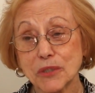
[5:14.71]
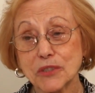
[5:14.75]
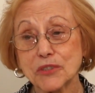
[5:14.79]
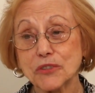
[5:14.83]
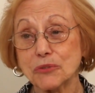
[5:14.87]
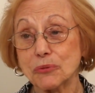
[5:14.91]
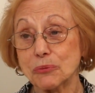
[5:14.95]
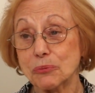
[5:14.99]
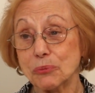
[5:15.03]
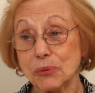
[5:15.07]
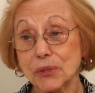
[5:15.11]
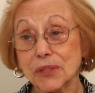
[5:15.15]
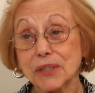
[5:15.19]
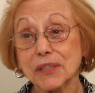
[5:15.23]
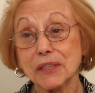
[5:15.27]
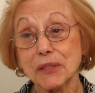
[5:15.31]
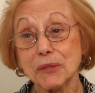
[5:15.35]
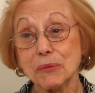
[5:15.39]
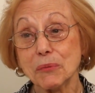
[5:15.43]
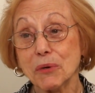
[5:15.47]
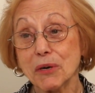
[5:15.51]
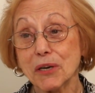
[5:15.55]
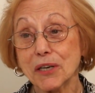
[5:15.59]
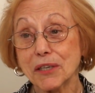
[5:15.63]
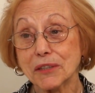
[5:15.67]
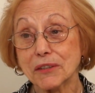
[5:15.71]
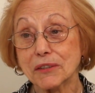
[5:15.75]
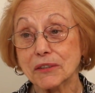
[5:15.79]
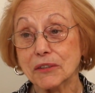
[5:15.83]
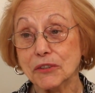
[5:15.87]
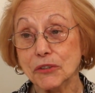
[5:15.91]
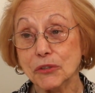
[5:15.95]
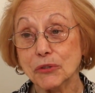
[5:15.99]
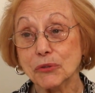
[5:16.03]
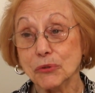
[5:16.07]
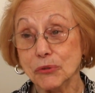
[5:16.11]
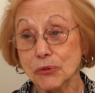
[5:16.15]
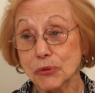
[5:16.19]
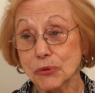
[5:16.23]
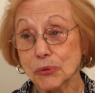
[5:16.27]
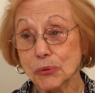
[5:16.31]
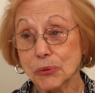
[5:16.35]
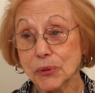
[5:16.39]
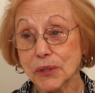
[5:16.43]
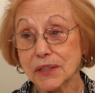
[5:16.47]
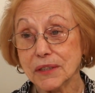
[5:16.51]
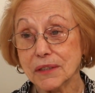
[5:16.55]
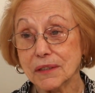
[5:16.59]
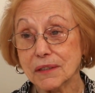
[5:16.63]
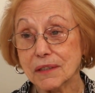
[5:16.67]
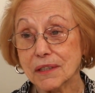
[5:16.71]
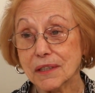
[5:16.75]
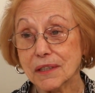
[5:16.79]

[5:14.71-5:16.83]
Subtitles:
what you really want, you do it,